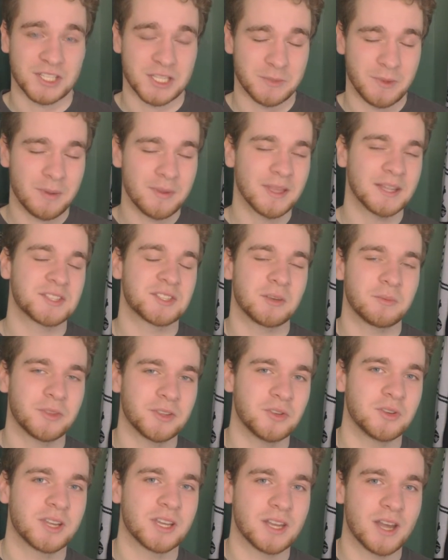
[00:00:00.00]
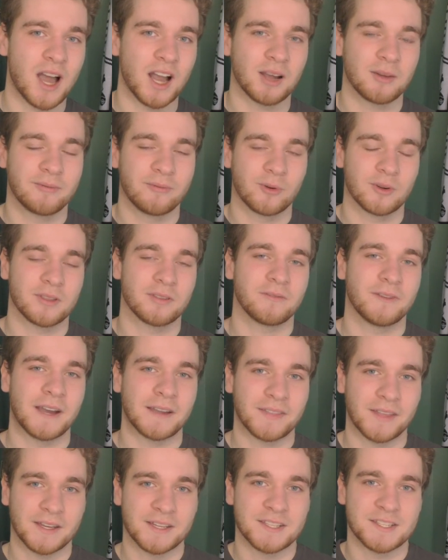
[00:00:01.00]
Now, maybe that's something you can knock him for, the
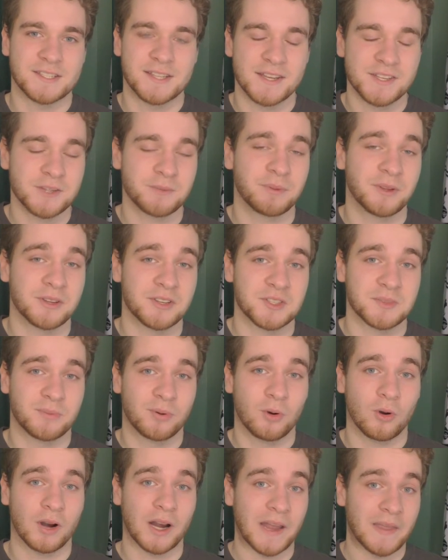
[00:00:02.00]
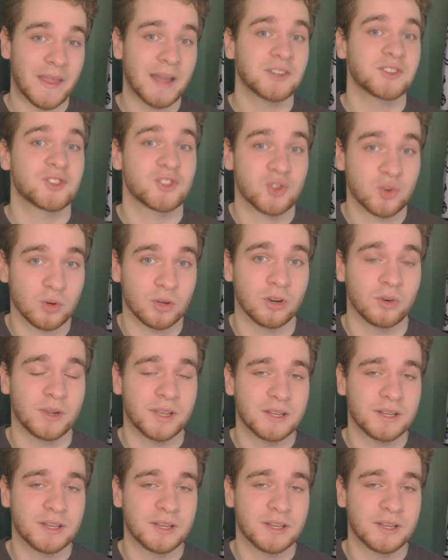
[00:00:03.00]
fact that his discipline is poor, and that's true.